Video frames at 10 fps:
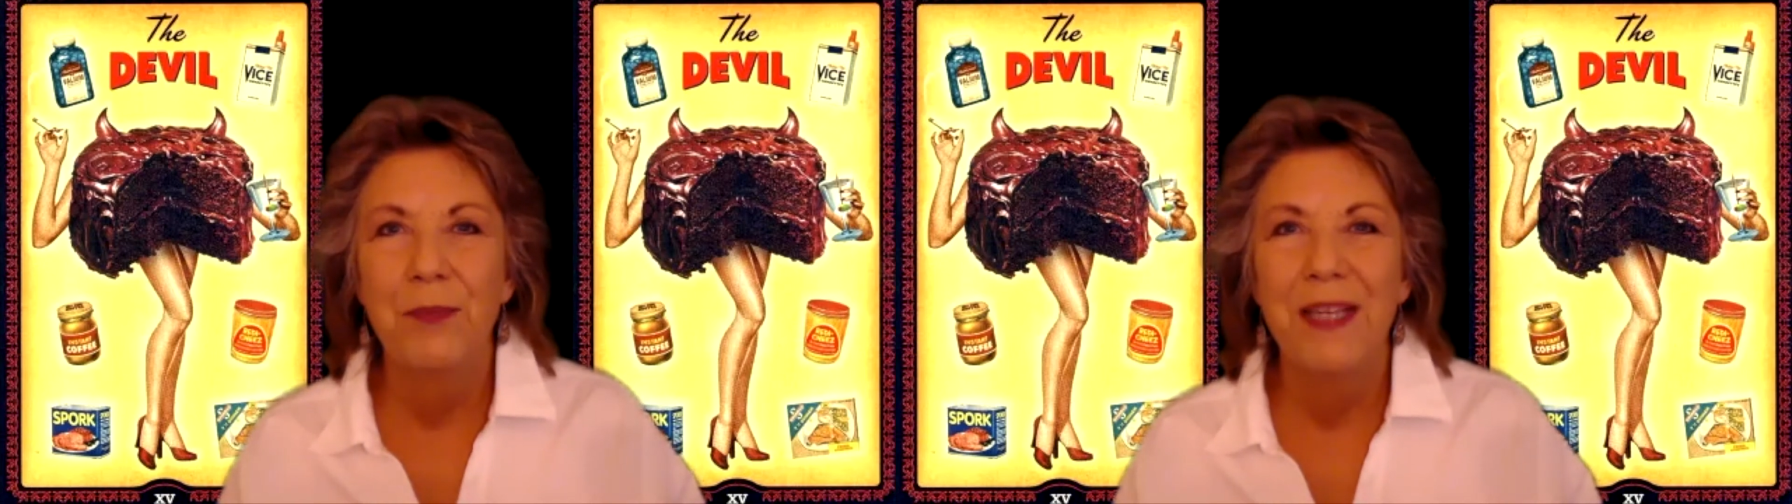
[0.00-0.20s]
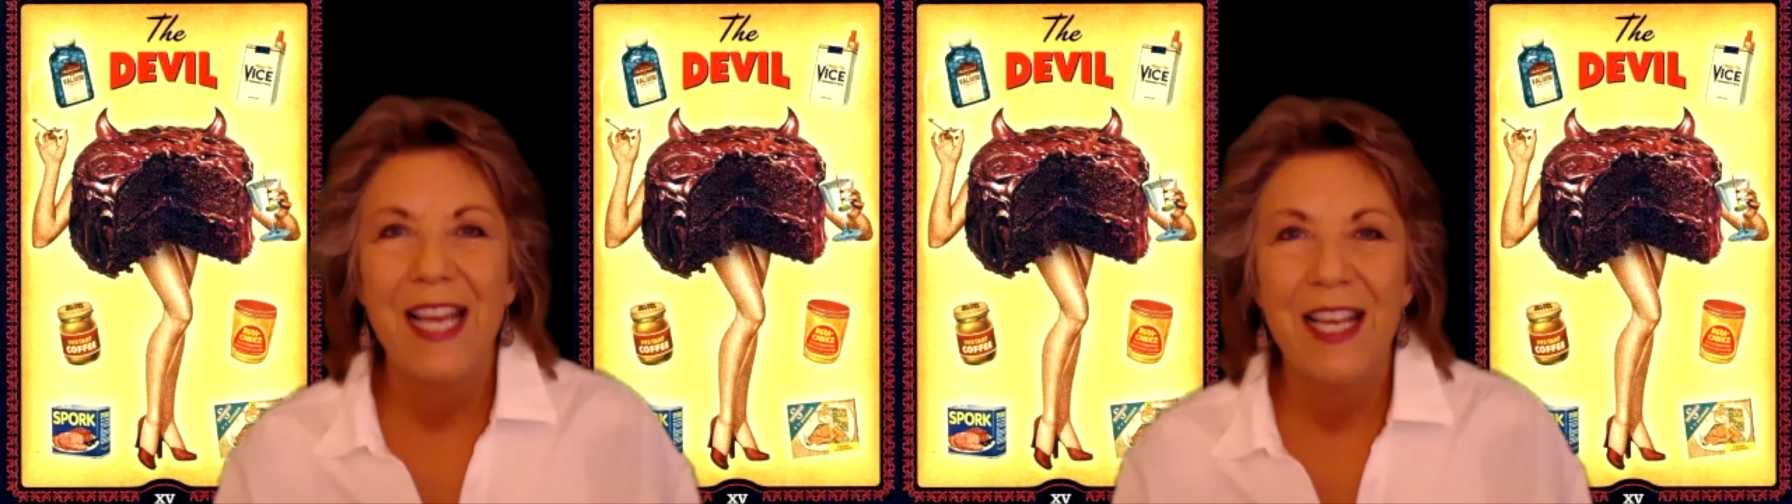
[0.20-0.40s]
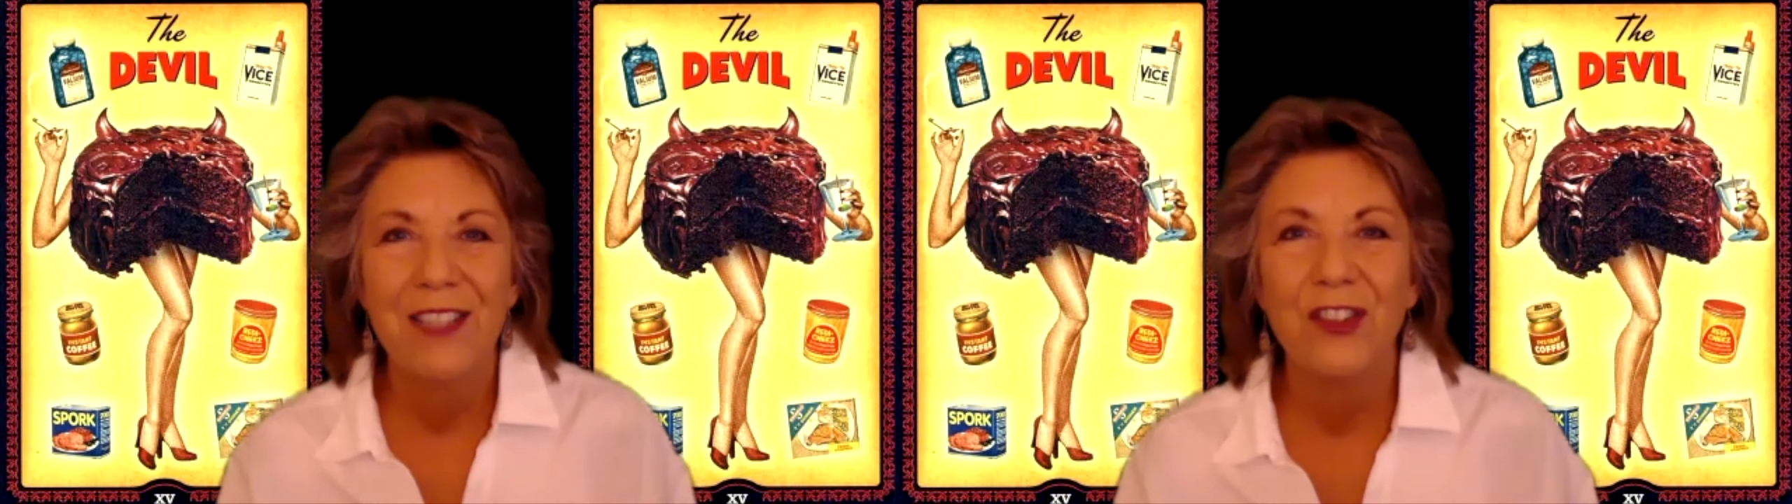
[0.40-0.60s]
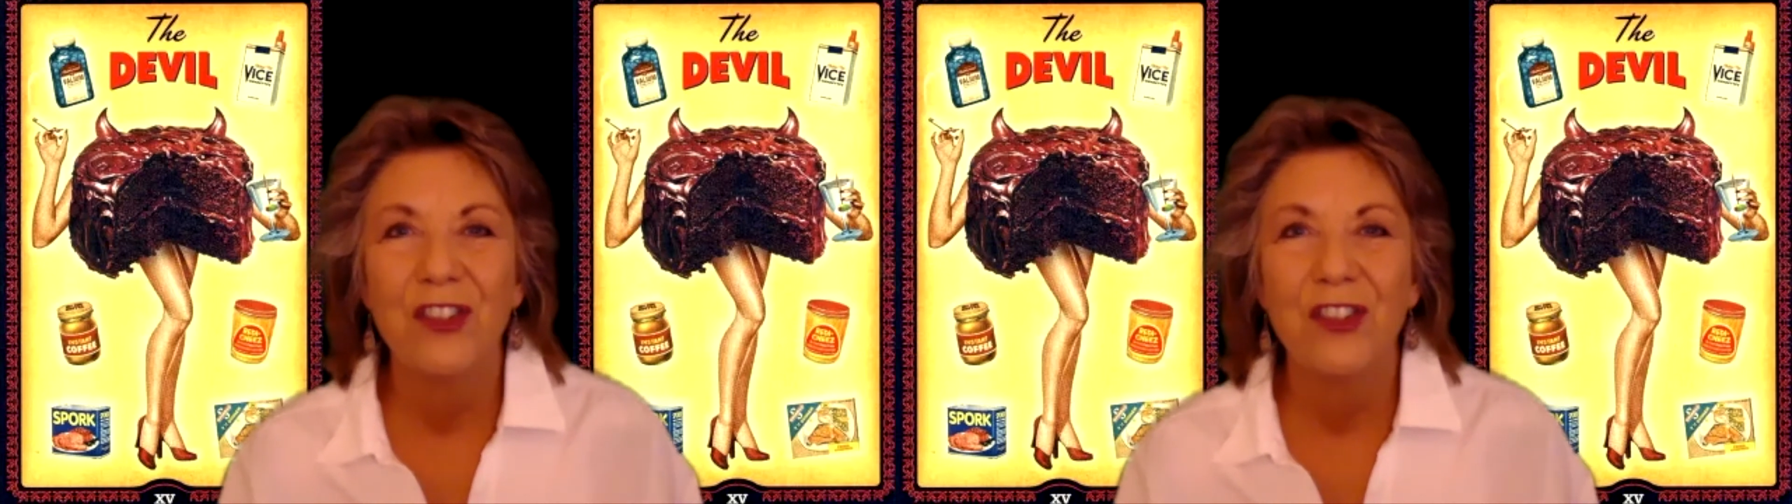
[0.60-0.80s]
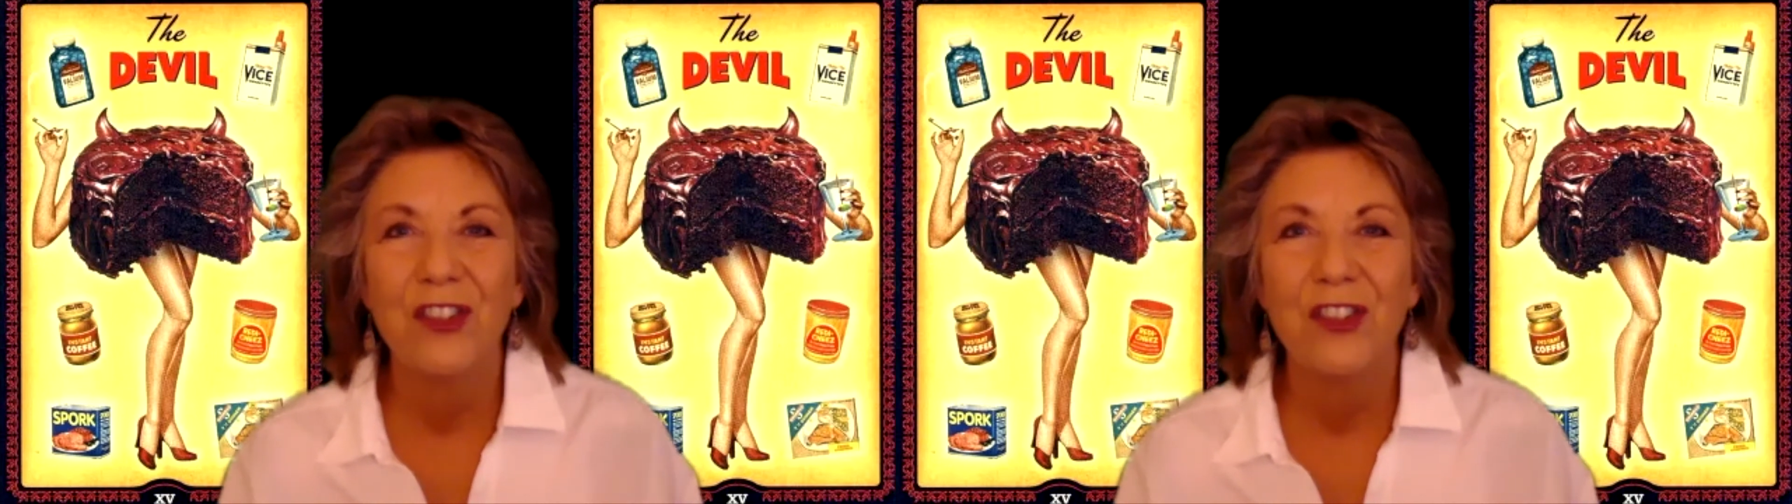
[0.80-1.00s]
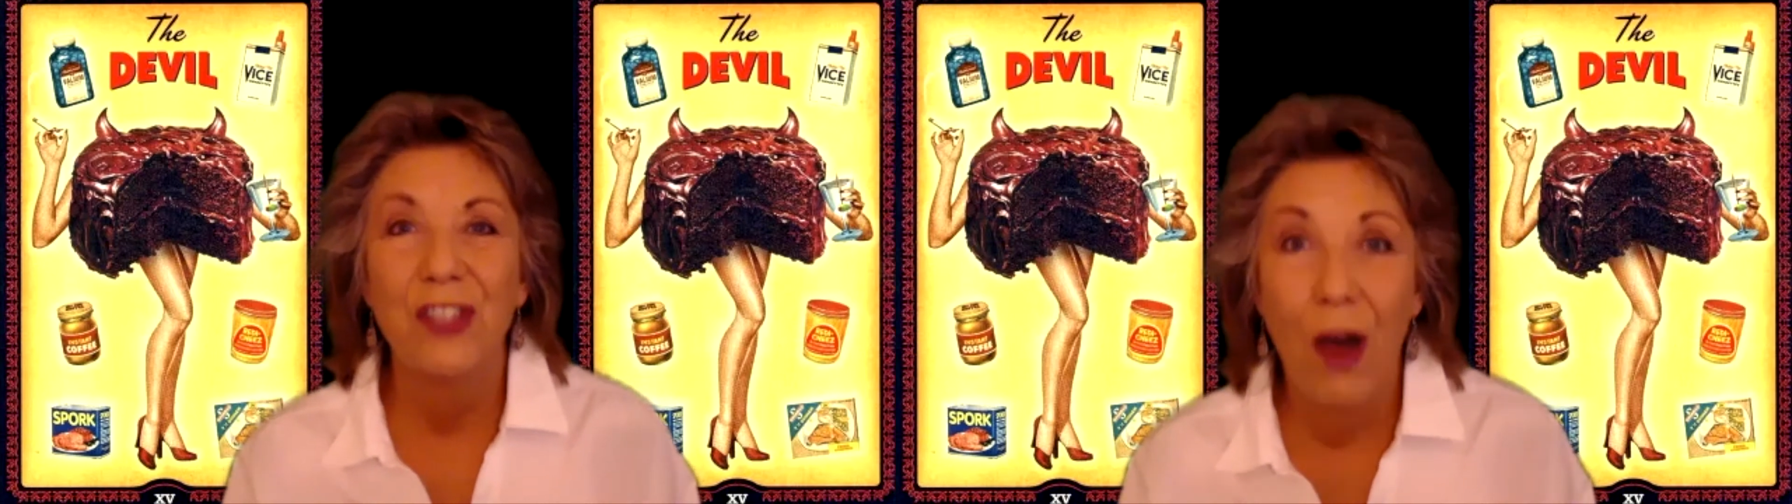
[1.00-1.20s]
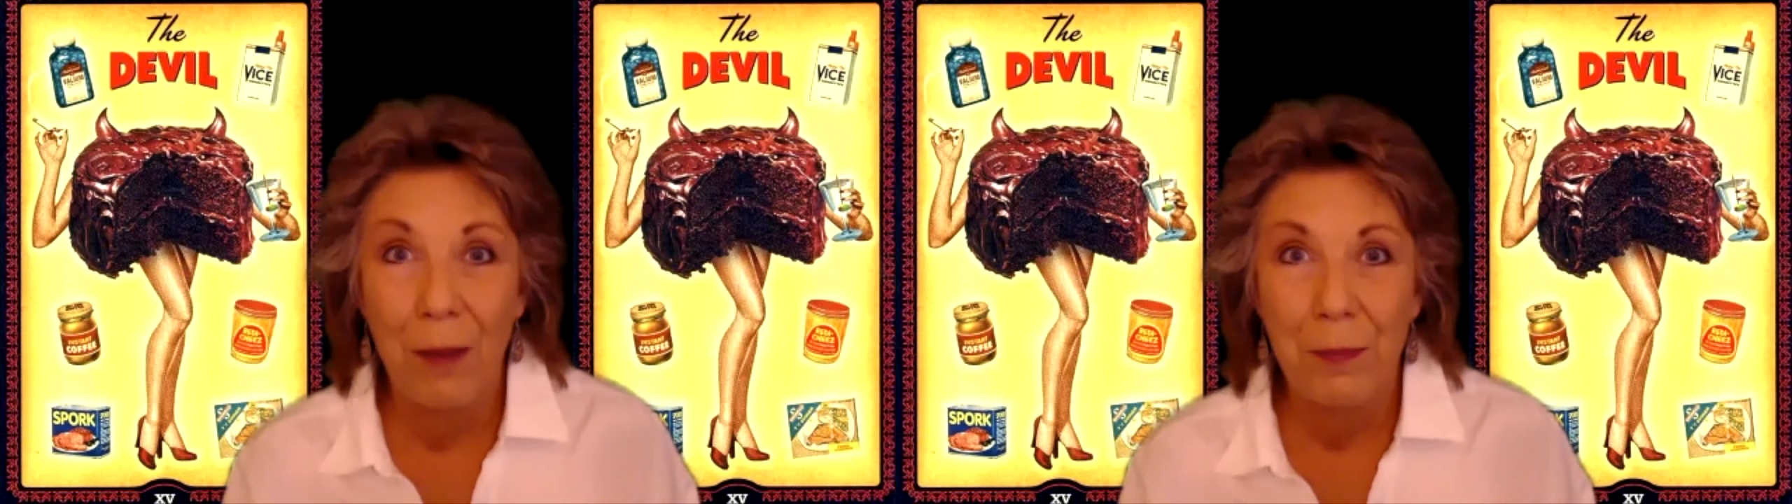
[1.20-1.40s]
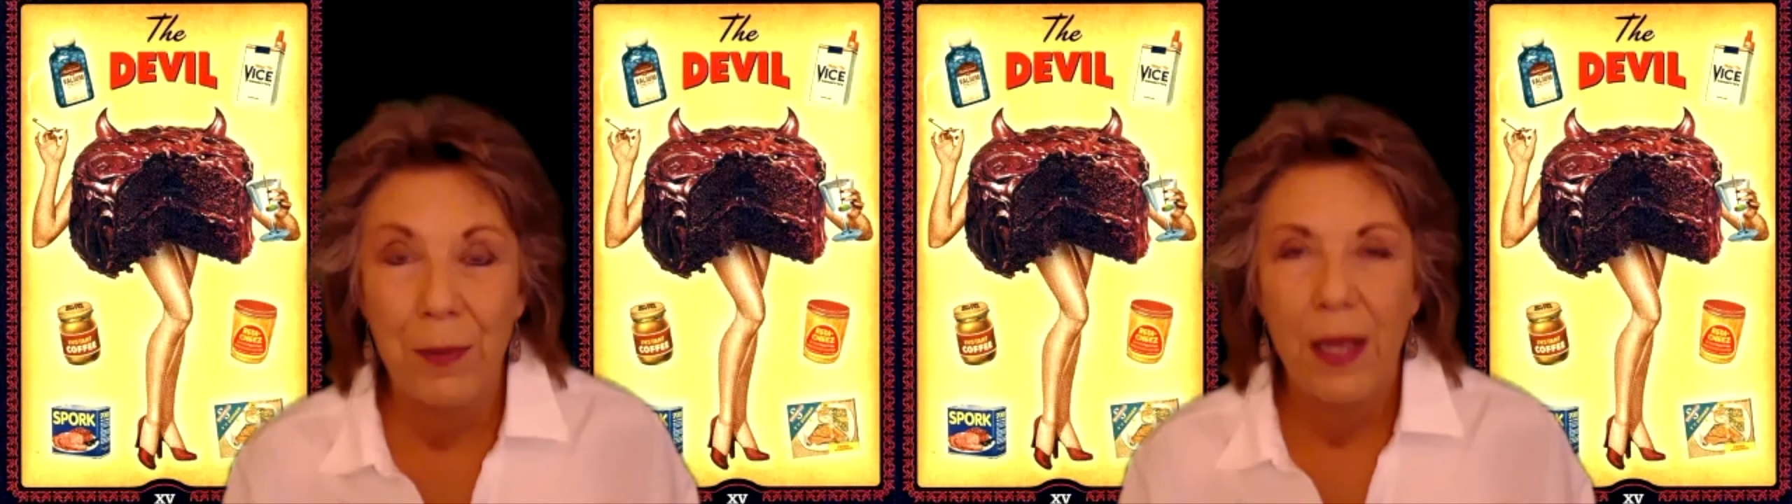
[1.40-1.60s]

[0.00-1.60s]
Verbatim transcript: but then stop